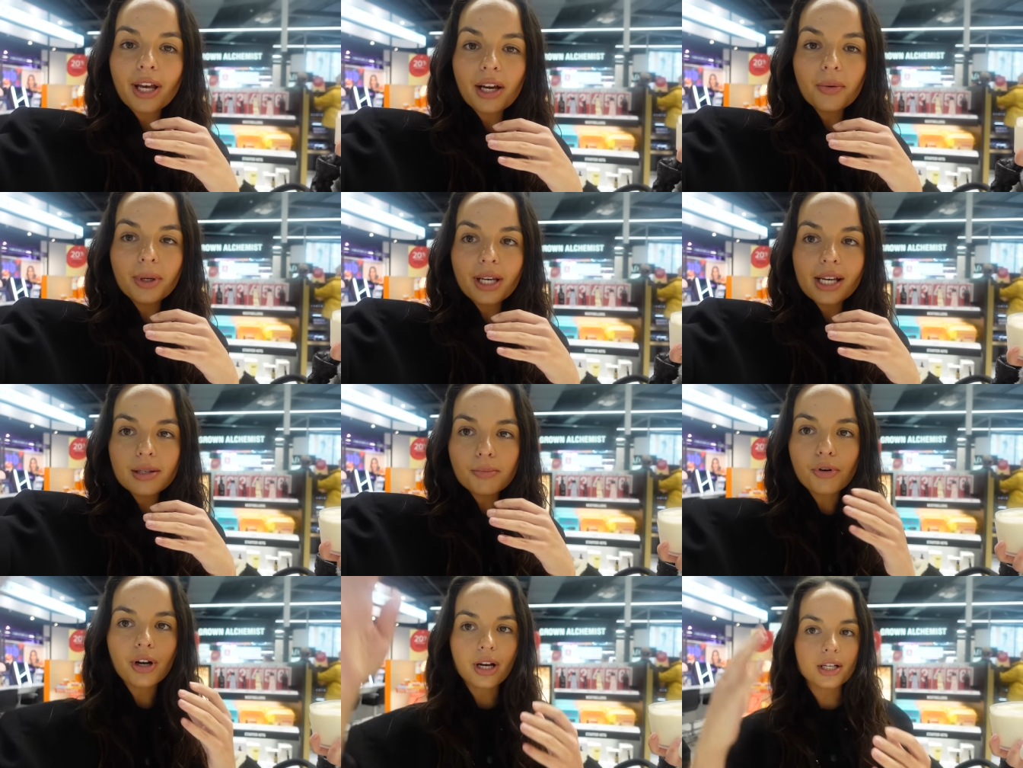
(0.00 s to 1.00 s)
like I want to get
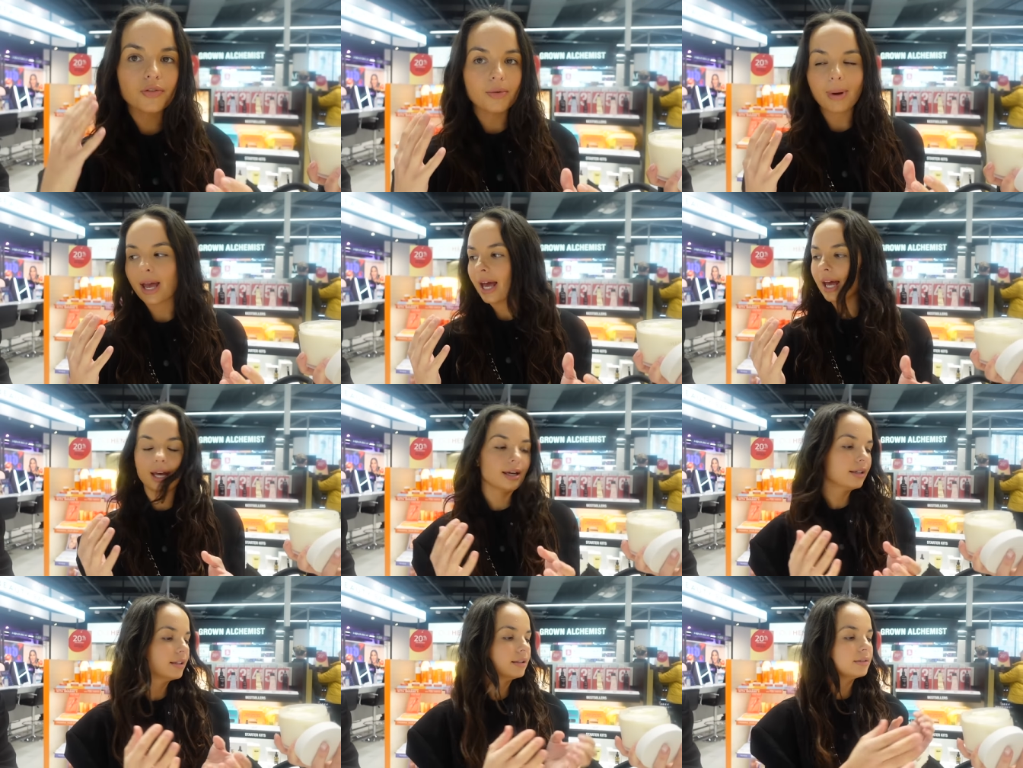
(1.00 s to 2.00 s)
some products for my hair.
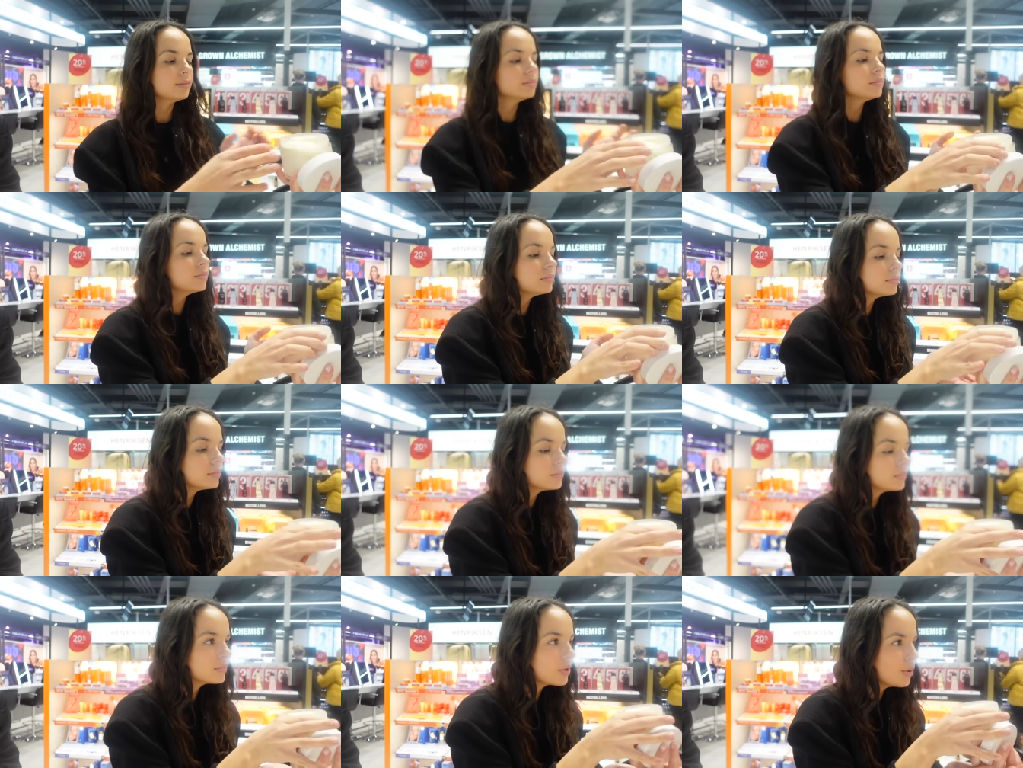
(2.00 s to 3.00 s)

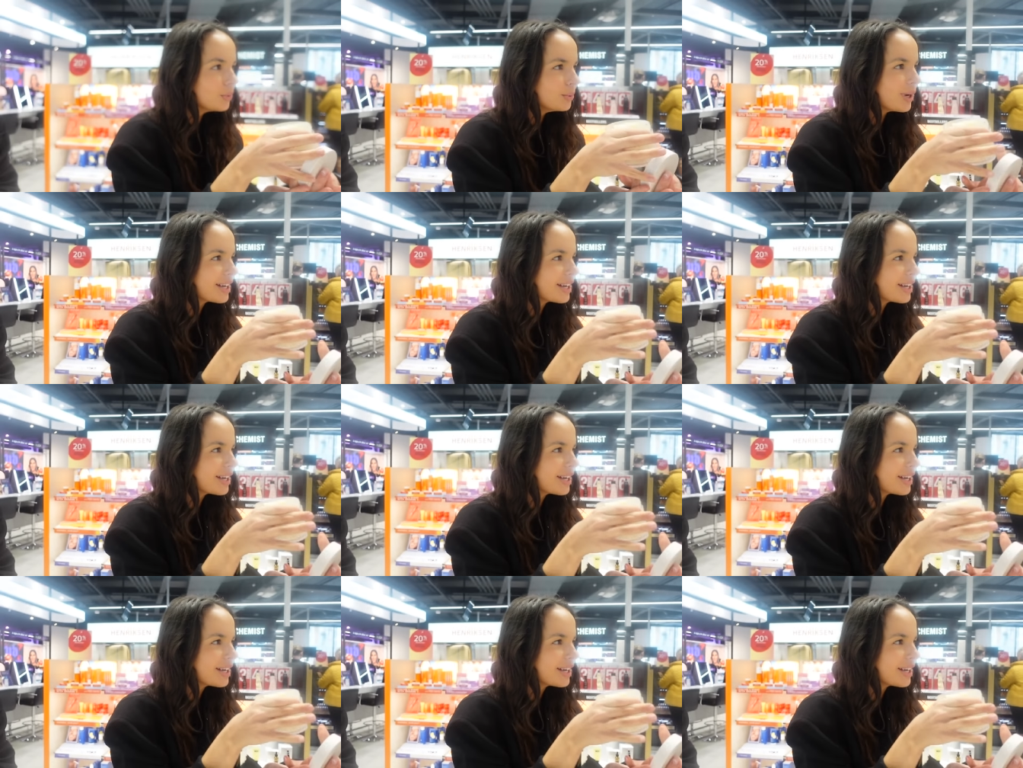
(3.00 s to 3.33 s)
Ooh, I